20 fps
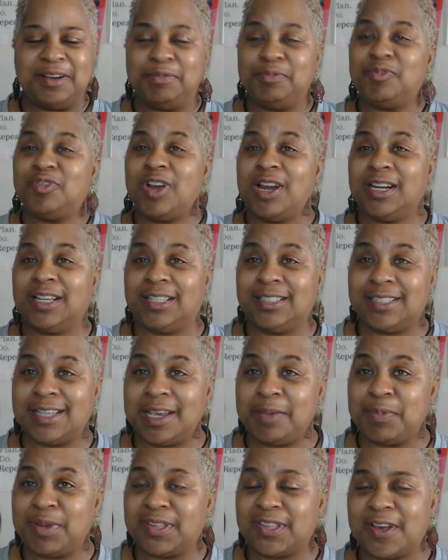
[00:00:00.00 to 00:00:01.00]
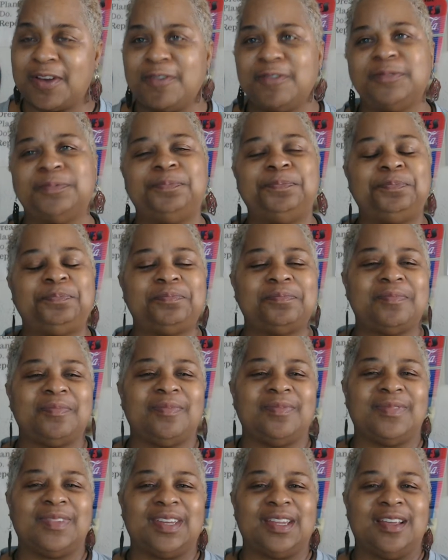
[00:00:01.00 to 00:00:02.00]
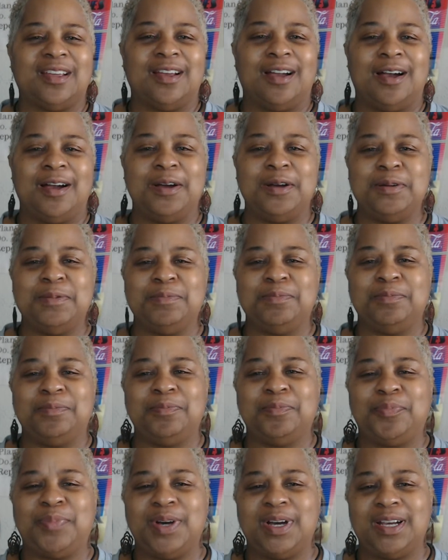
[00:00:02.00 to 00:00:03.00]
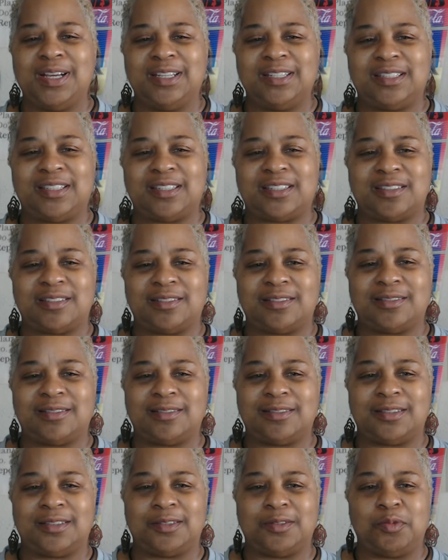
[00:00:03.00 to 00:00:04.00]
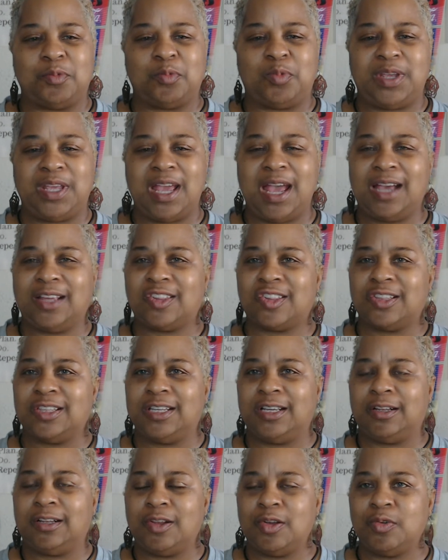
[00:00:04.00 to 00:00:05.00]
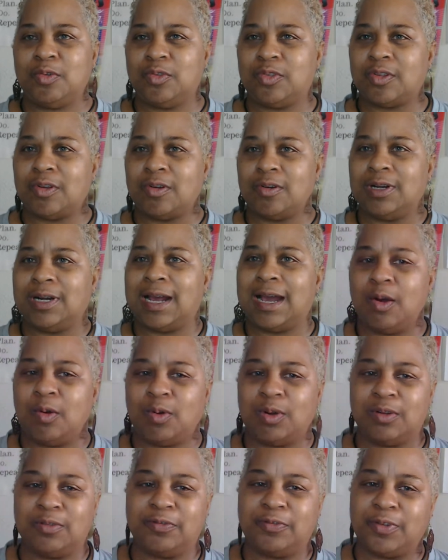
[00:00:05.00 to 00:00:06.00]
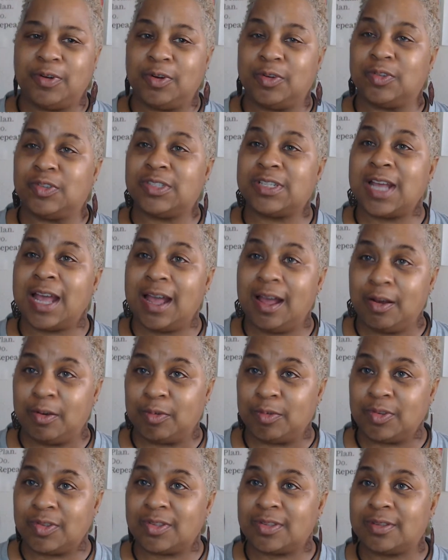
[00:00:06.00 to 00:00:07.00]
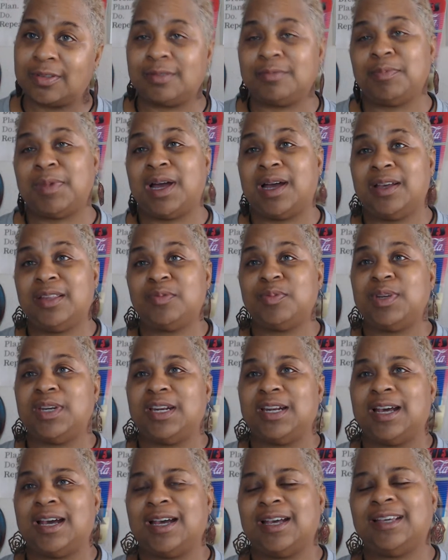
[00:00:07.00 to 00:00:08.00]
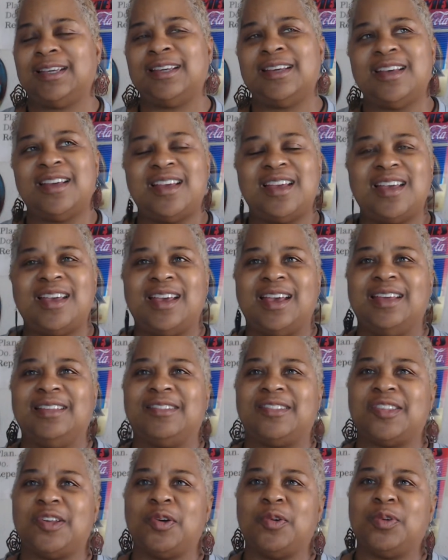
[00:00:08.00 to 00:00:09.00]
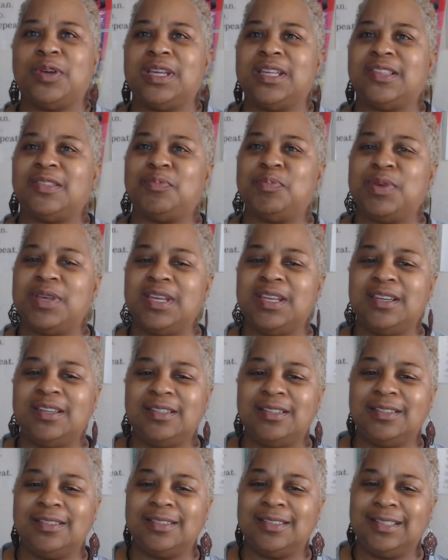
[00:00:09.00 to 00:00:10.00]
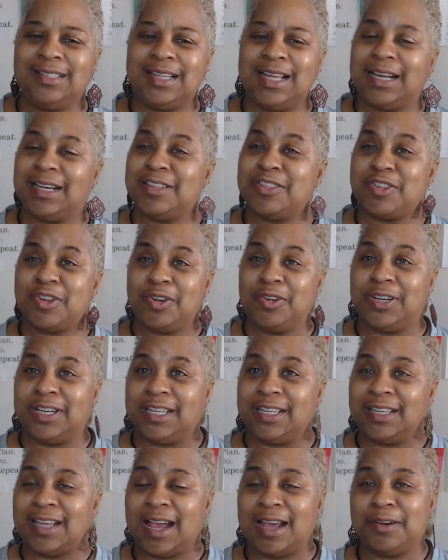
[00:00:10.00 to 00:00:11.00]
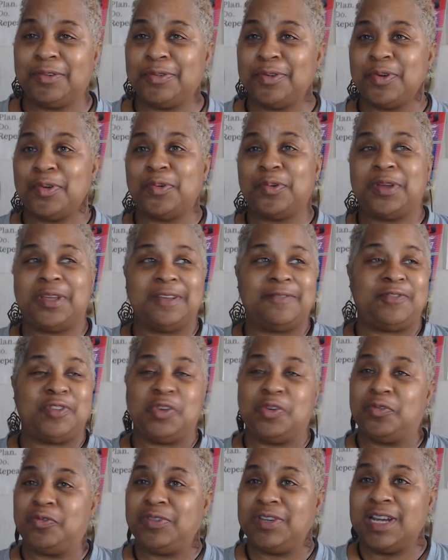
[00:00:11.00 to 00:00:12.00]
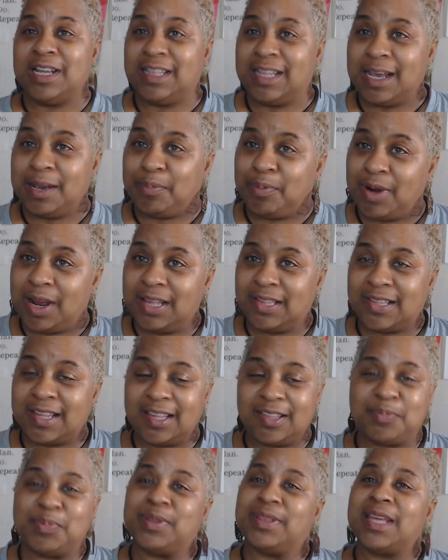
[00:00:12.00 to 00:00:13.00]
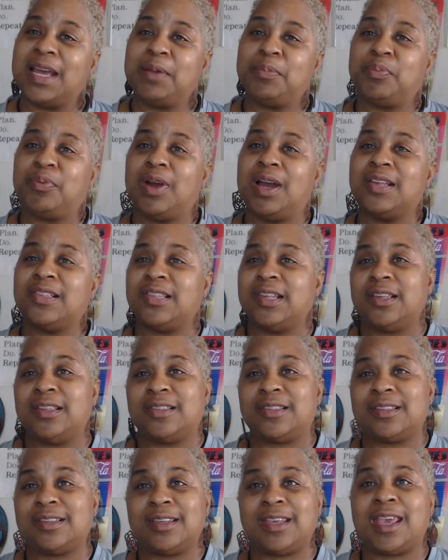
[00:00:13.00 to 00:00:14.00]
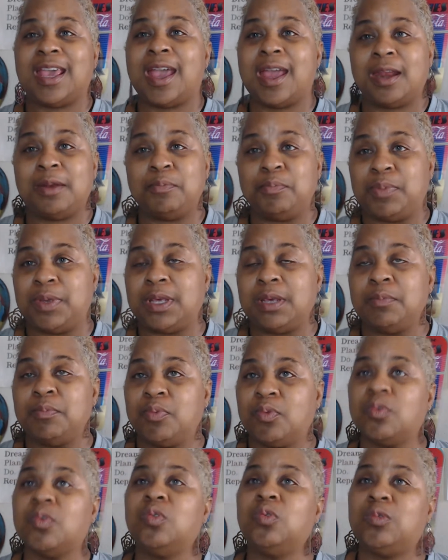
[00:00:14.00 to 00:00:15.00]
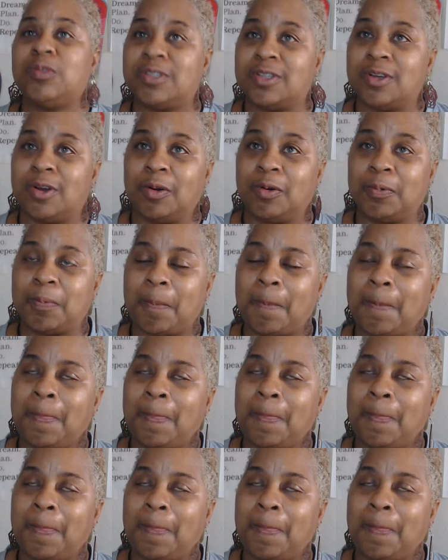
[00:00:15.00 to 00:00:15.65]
trying to contain myself. But we actually closed on our first house, my husband and I. And so, it's been like a journey. I don't know if you've done that process, but that process can be brutal.